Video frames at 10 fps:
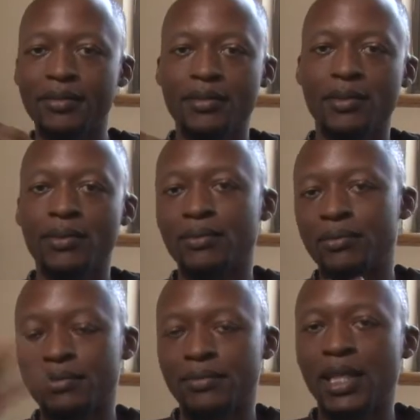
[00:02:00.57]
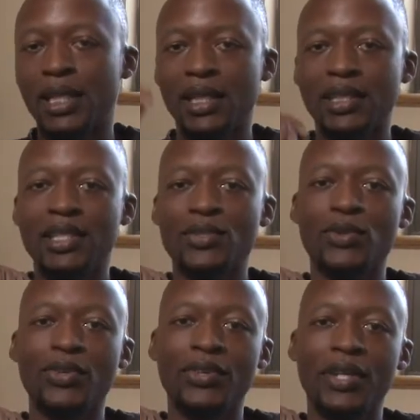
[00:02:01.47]
So that's a
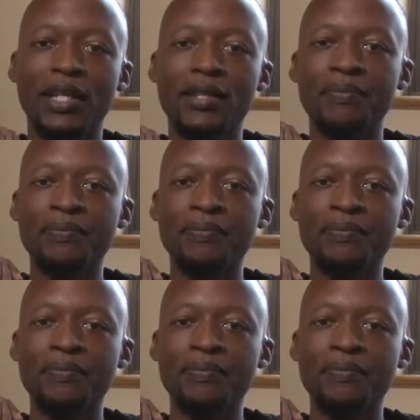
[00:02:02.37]
story already.